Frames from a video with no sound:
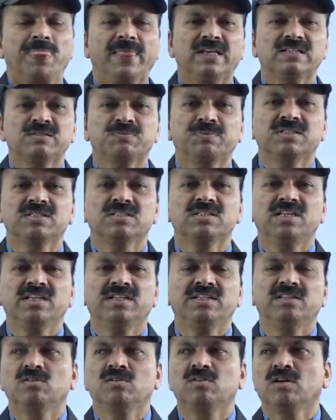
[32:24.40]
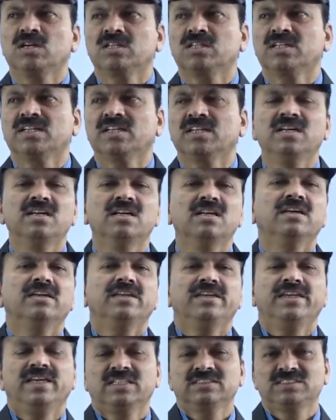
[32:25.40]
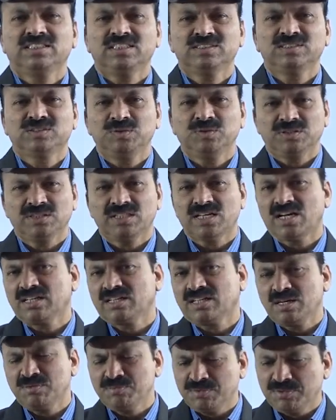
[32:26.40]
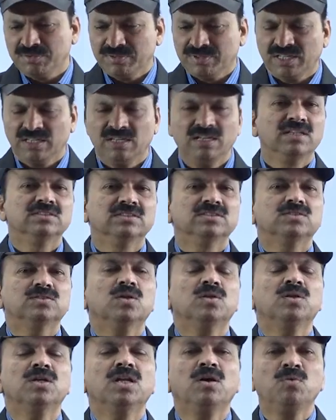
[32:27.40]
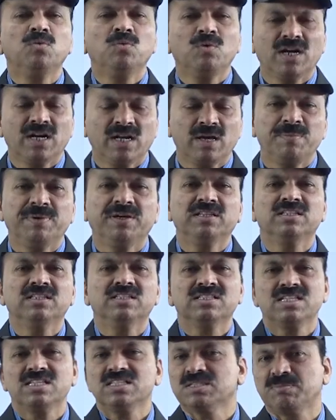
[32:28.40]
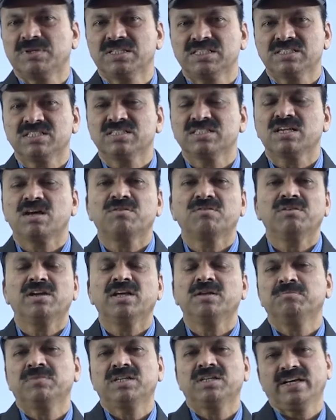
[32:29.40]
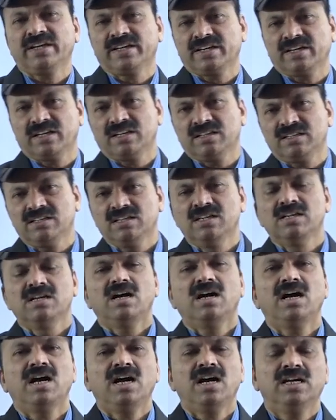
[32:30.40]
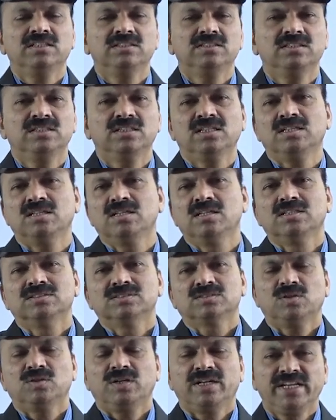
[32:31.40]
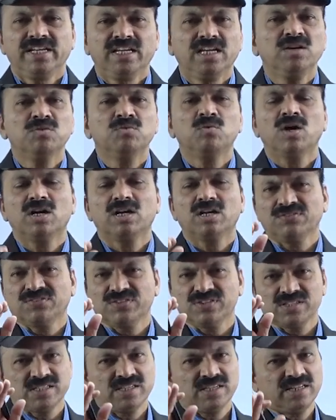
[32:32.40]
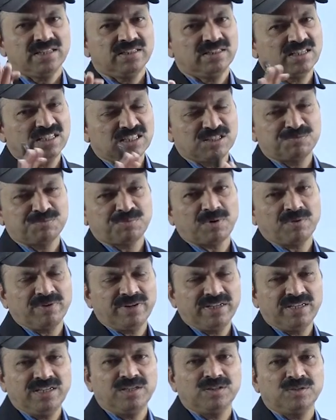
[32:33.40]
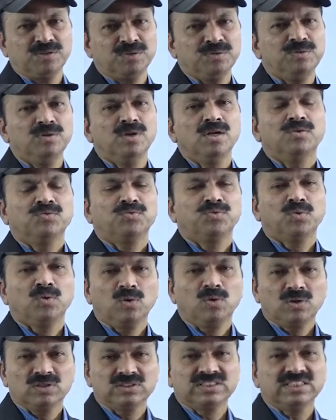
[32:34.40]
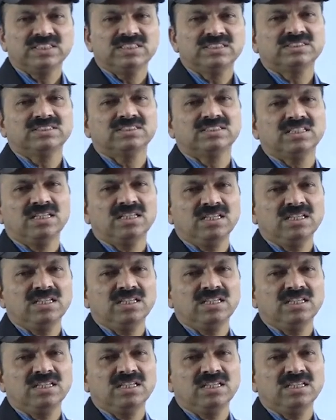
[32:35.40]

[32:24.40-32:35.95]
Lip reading: especially did not exist during that time even. So now what happened in the sense, measures have been taken, and so drinking water facility that is provided to fluorosis